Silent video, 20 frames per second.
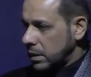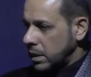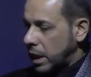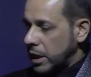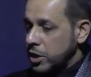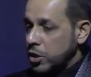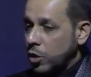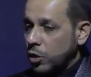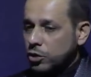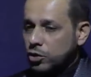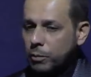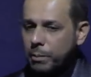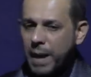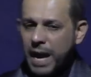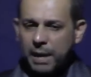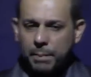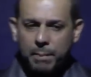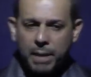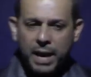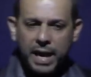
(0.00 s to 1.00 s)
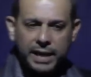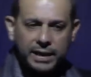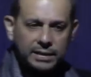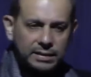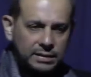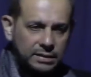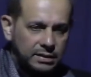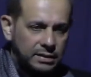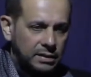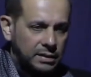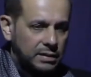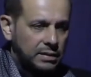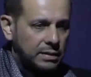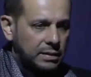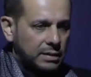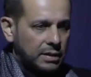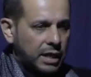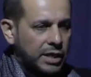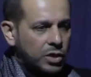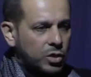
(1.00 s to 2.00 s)
Are you going to backbite?
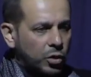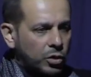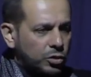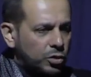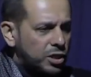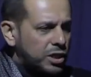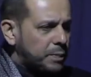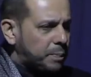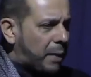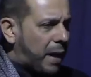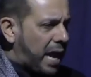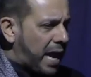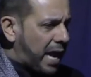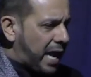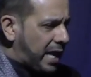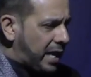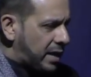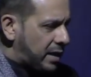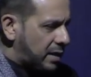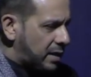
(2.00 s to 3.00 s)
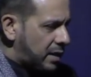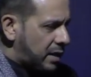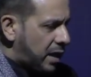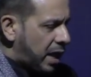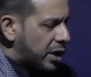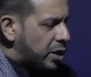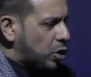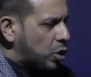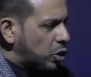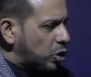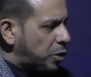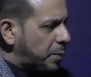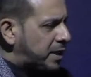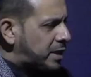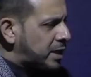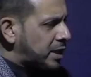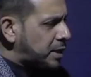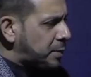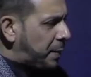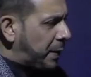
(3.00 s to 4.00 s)
Are you going to spy? Are you going to be
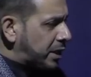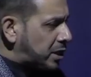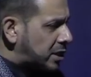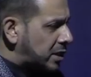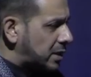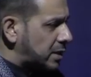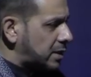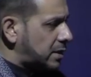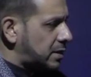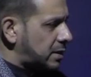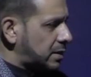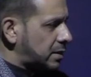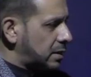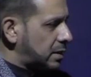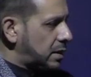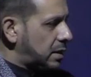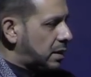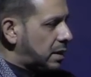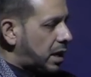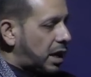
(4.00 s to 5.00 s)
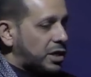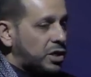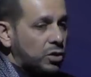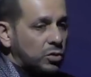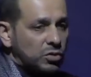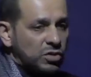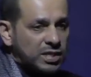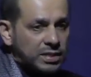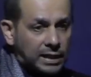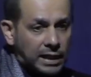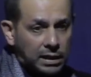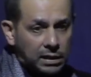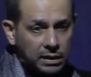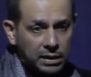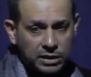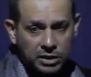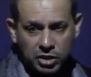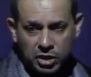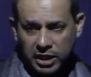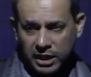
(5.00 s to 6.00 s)
suspicious? Are you going to steal
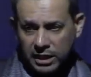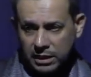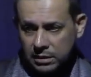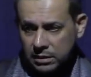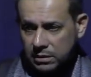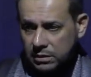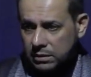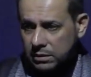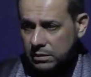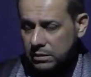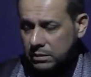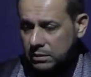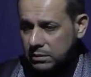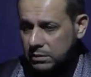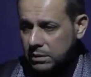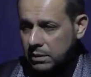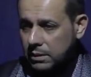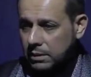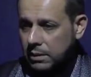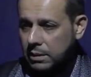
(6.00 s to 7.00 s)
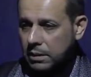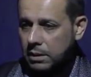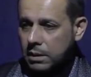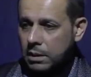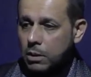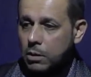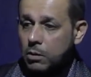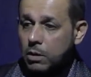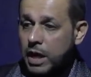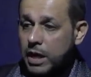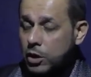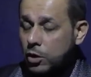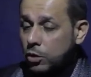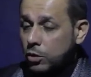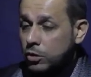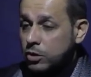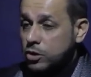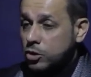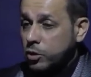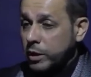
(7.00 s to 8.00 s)
and cheat? Or are you going
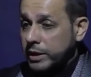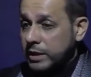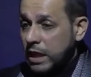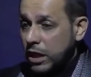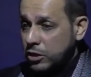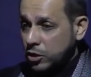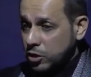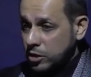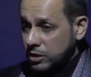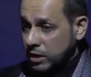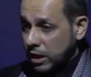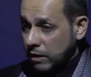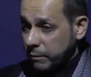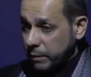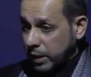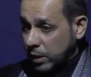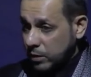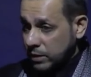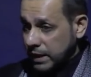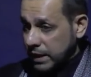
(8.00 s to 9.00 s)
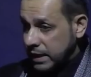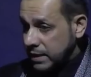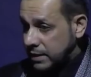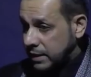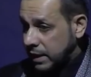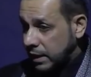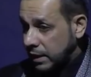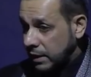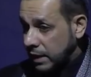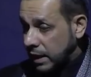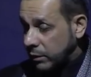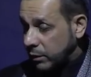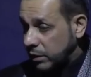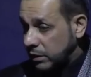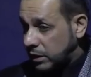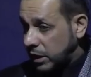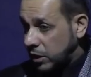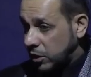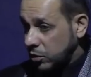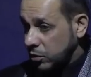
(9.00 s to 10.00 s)
to straighten out yourself, because any second I will
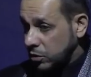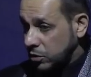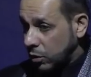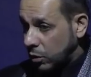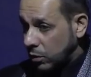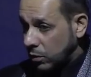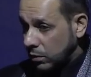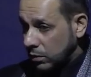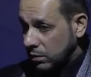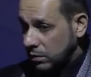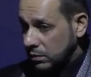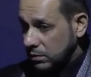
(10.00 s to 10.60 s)
take your soul?